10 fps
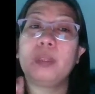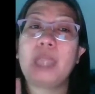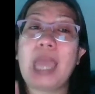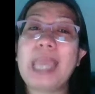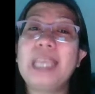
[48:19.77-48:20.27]

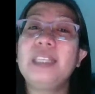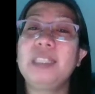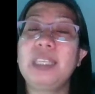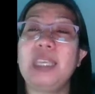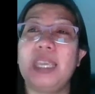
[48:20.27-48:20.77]

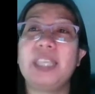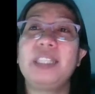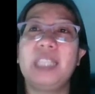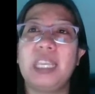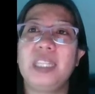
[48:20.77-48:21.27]
IC
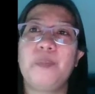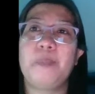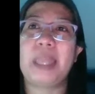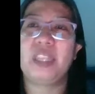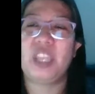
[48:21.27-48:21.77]
is
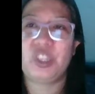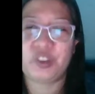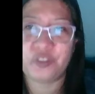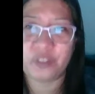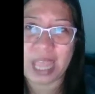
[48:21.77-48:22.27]
independent
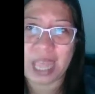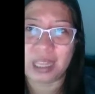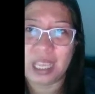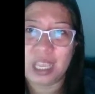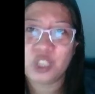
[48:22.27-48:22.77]
of that.
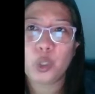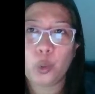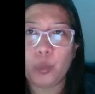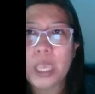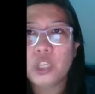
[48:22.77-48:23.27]

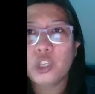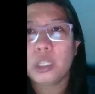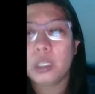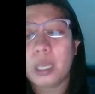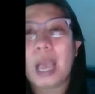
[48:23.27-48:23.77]
So
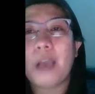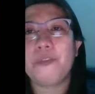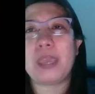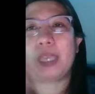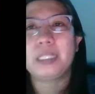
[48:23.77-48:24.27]
which
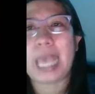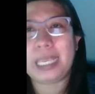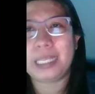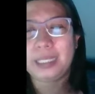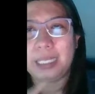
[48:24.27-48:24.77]
affects
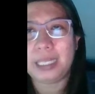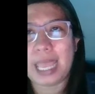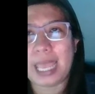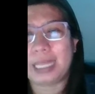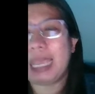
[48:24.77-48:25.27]
IC then?